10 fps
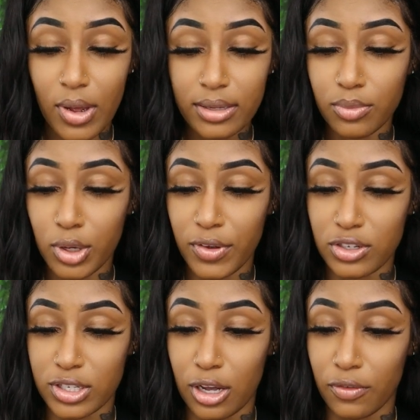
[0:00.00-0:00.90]
you have to
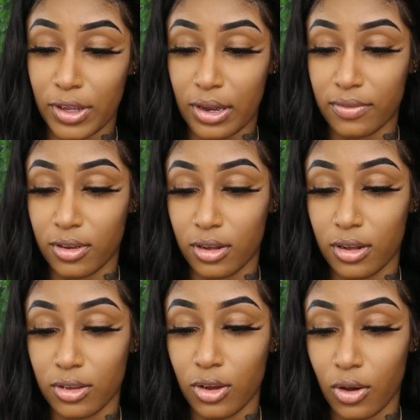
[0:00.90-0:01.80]
motivate yourself. Like, you have
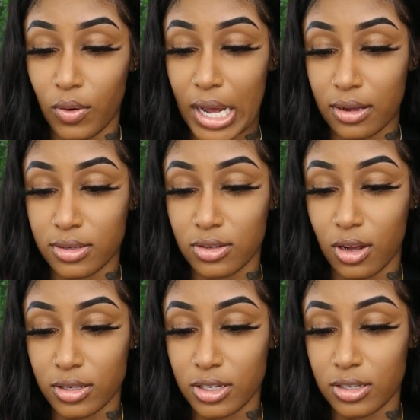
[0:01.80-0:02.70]
to know how to
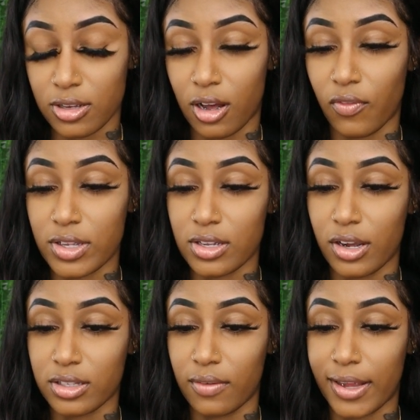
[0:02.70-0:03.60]
talk to yourself and
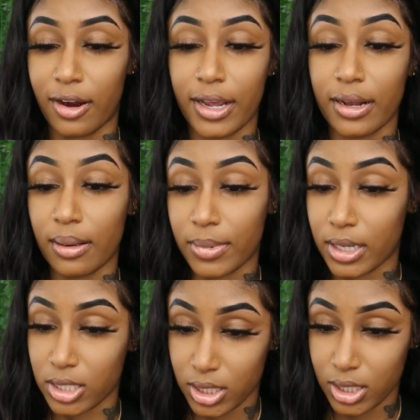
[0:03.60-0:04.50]
tell yourself, like, all right, get up,
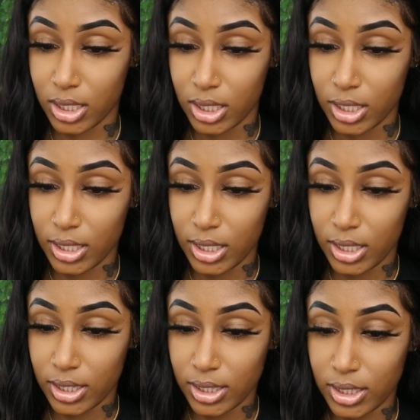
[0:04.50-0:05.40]
bitch.
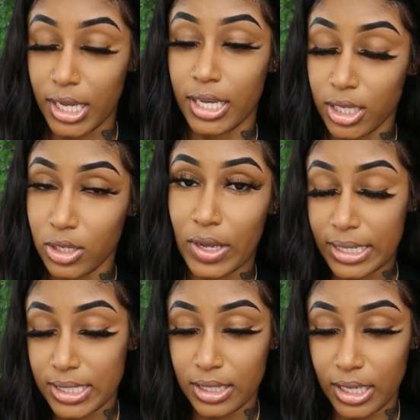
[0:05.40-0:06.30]
Like, you
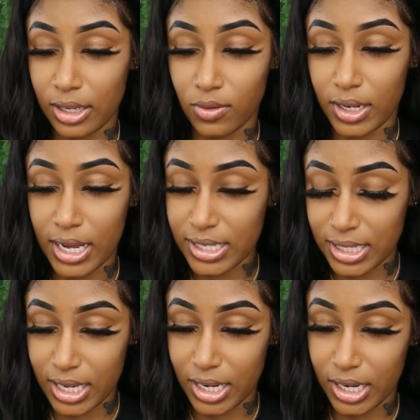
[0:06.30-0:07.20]
have to, you cannot
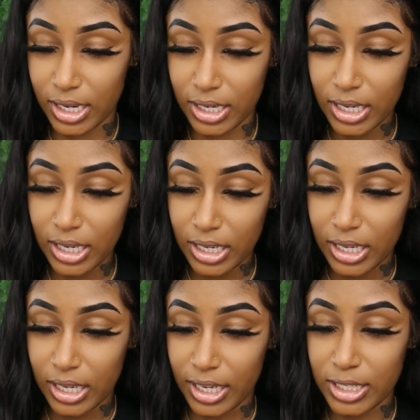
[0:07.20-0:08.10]
sit here
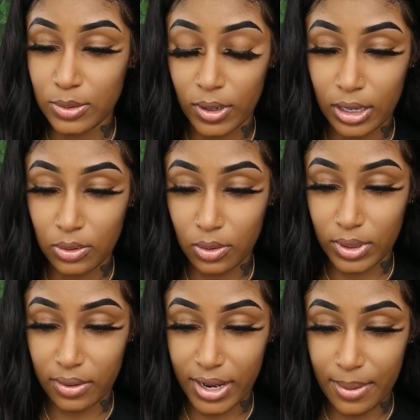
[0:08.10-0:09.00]
and dwell on
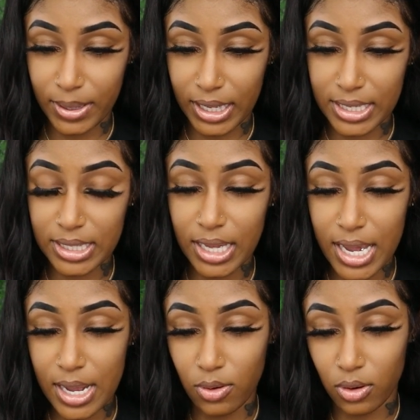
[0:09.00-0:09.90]
whatever happened last
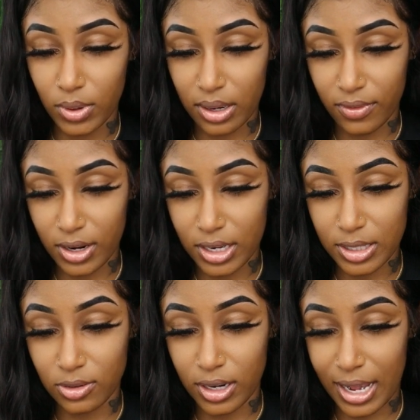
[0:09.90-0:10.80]
night or whatever
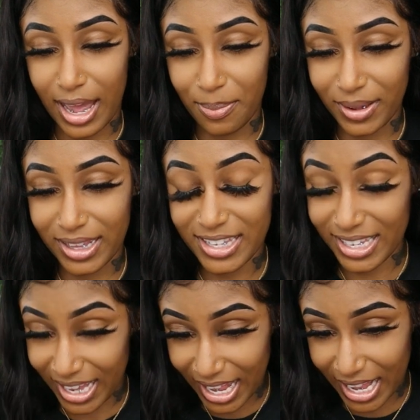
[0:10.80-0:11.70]
is going to happen
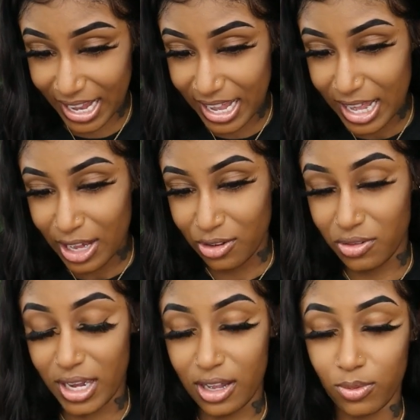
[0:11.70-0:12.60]
tonight.
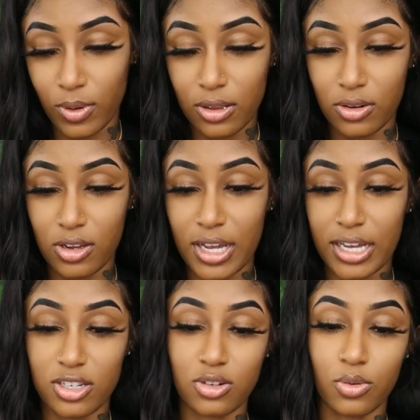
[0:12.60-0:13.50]
You can't dwell on it. You
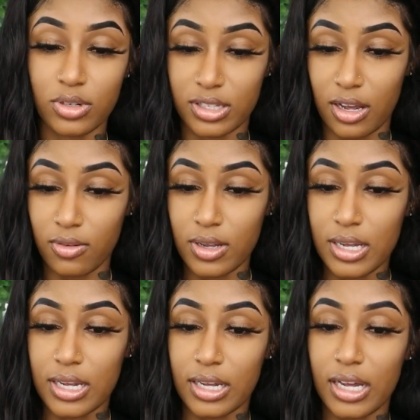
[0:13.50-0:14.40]
got to get your orders out.
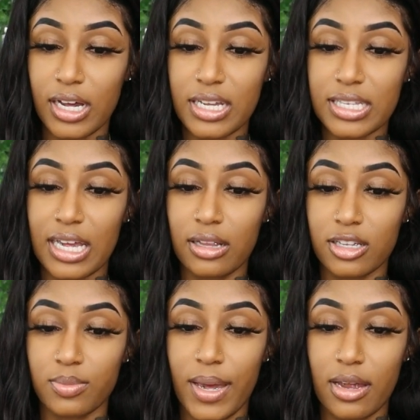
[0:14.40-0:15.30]
Because that
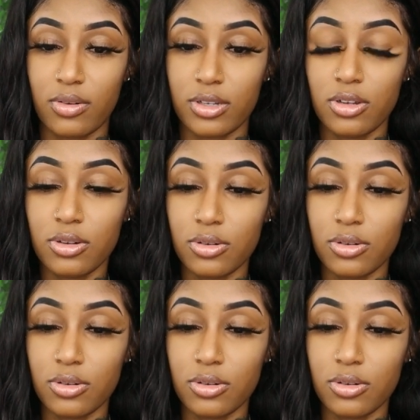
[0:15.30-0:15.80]
looks bad on